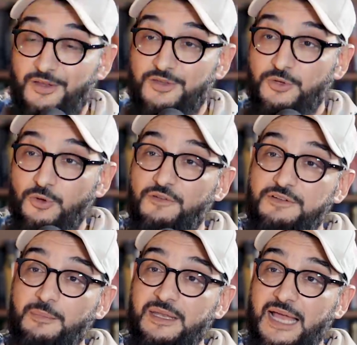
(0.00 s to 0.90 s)
So your
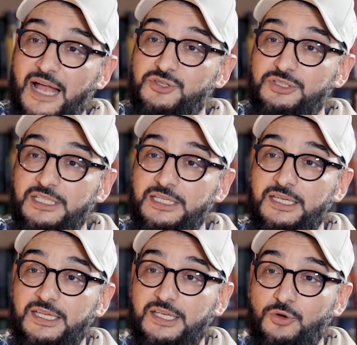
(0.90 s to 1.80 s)
family
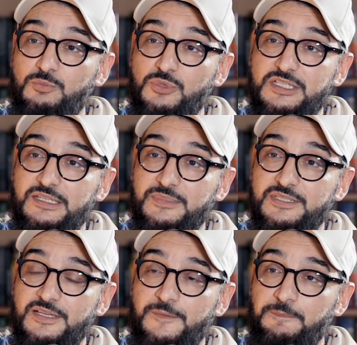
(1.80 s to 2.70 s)
actually killed
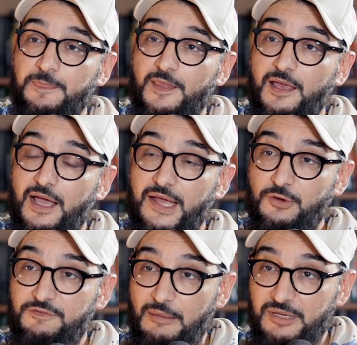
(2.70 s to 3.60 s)
Muslims, and
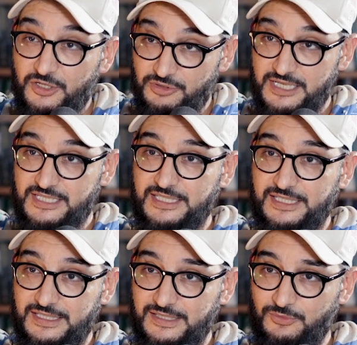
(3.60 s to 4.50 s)
your family crest,
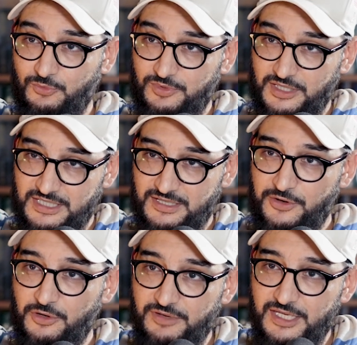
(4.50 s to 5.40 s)
the
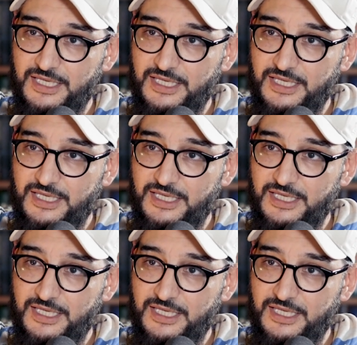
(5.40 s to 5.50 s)
design of it